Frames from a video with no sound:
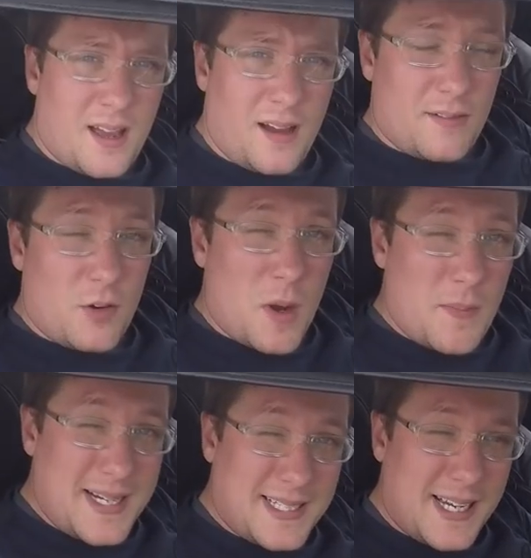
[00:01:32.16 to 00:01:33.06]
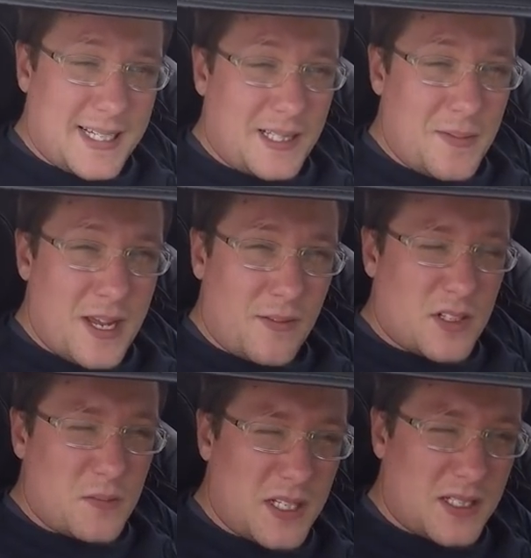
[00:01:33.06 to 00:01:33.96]
I've got my bass next to me, I've got
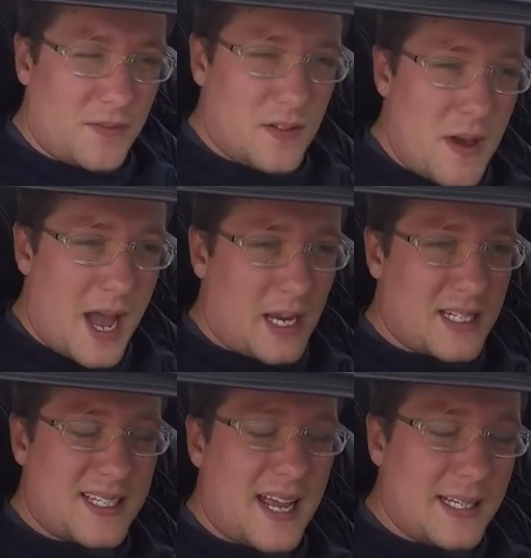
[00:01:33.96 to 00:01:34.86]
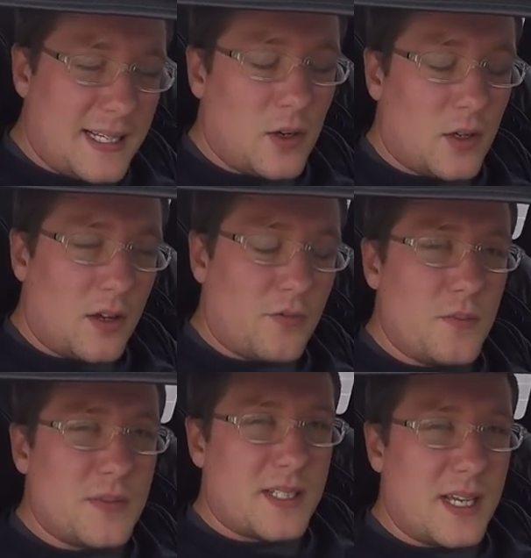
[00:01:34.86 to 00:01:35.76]
some other stuff in the back. Sadly, not enough
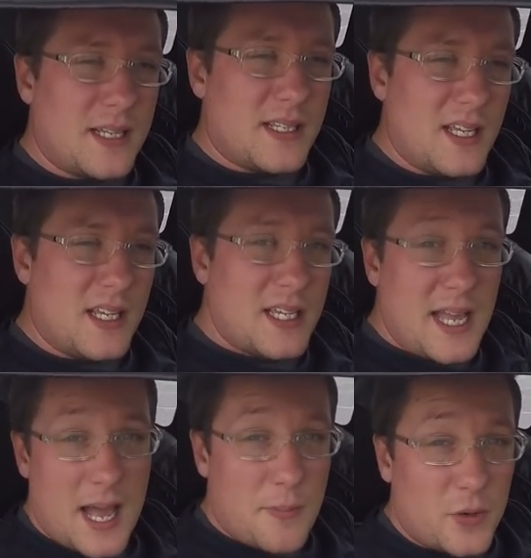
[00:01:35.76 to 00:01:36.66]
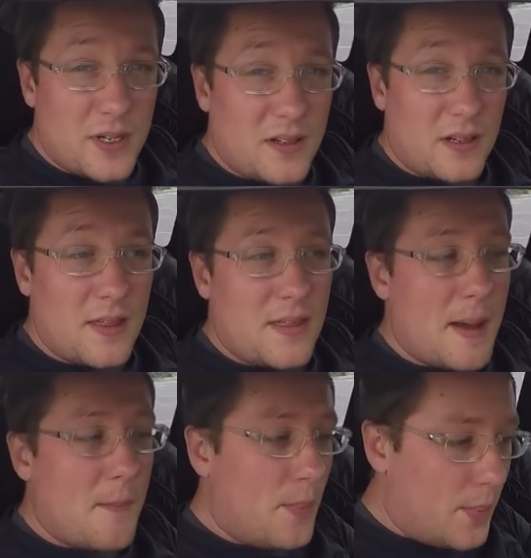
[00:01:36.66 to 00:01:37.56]
room to take the cab or anything like
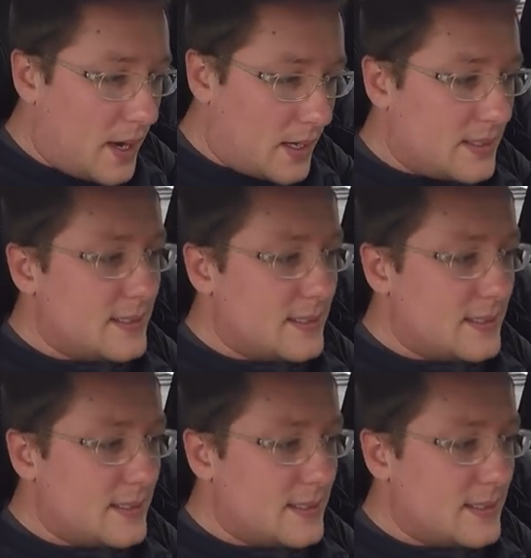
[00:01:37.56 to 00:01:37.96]
that, but